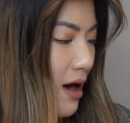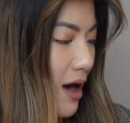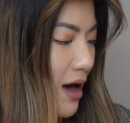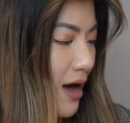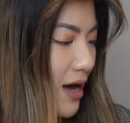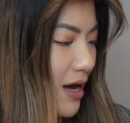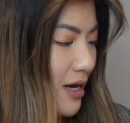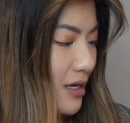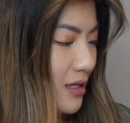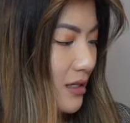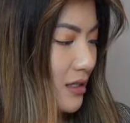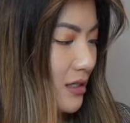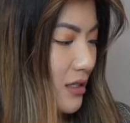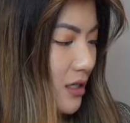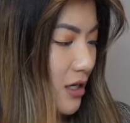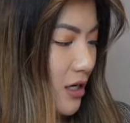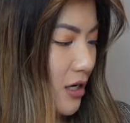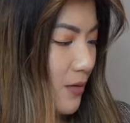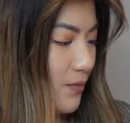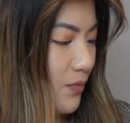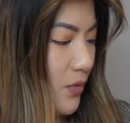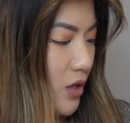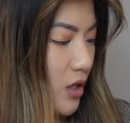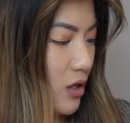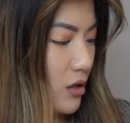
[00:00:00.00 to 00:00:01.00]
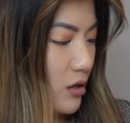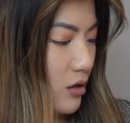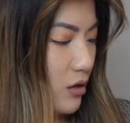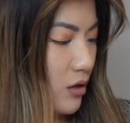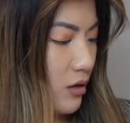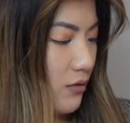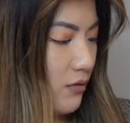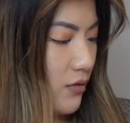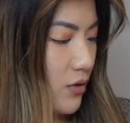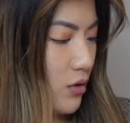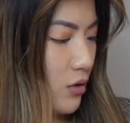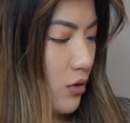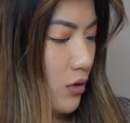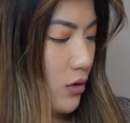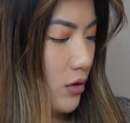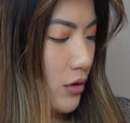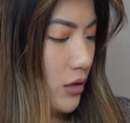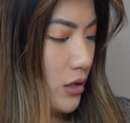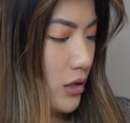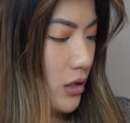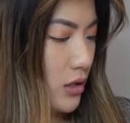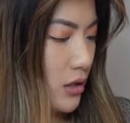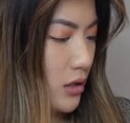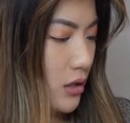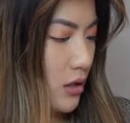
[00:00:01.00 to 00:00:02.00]
And um, you know, you've
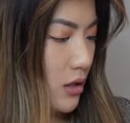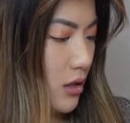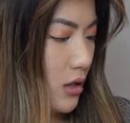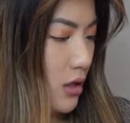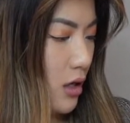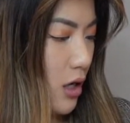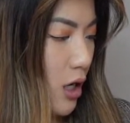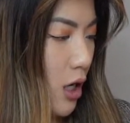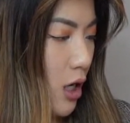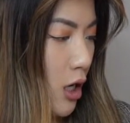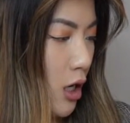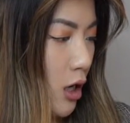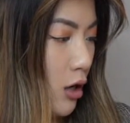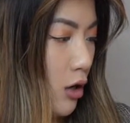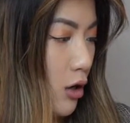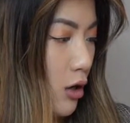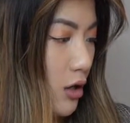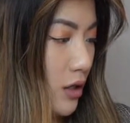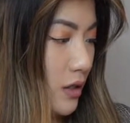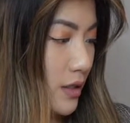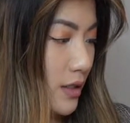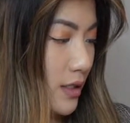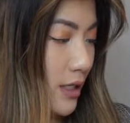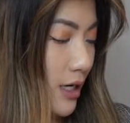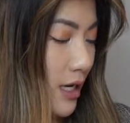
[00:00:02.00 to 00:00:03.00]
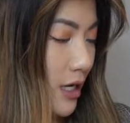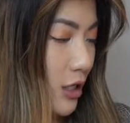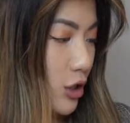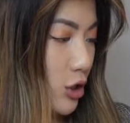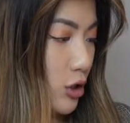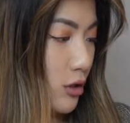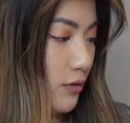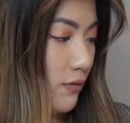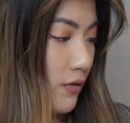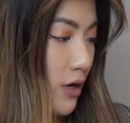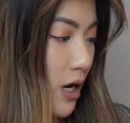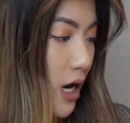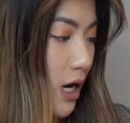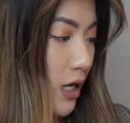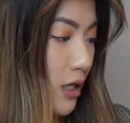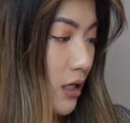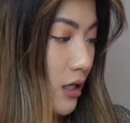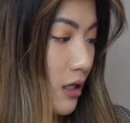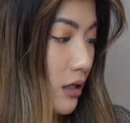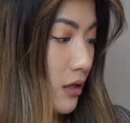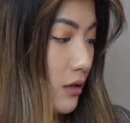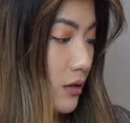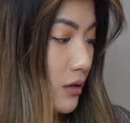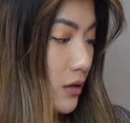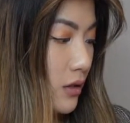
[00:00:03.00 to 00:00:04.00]
got a lot of selection of
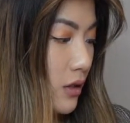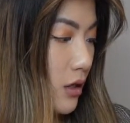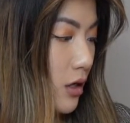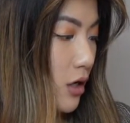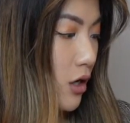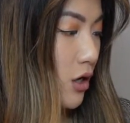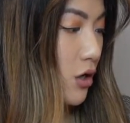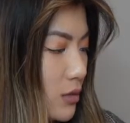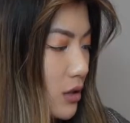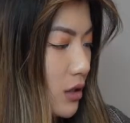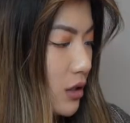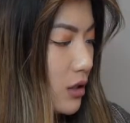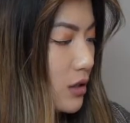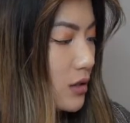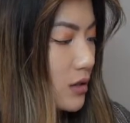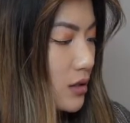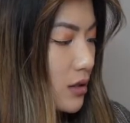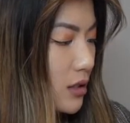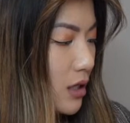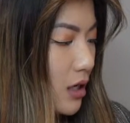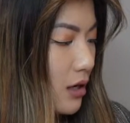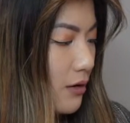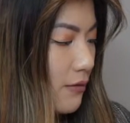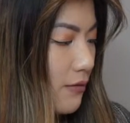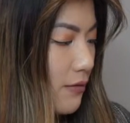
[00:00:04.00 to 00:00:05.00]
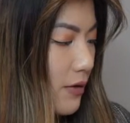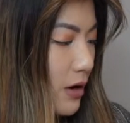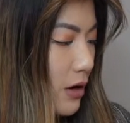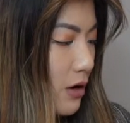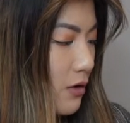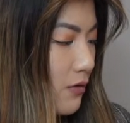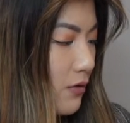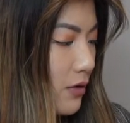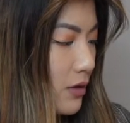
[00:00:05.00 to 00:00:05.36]
colours so you can see very,